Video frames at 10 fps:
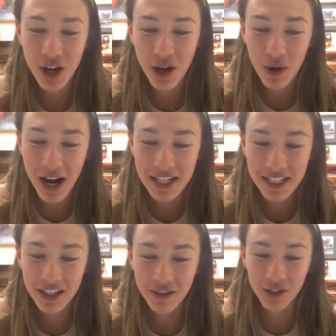so
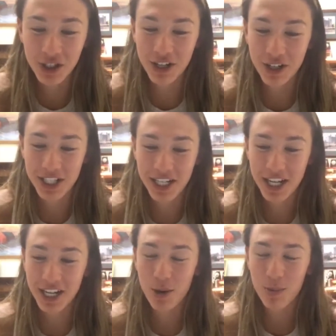I didn't really
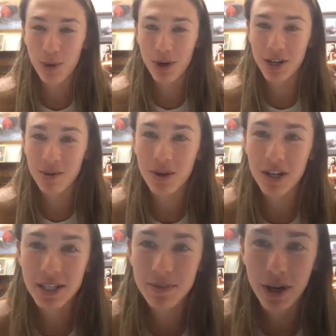understand how important it
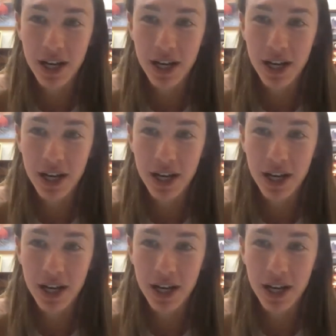was.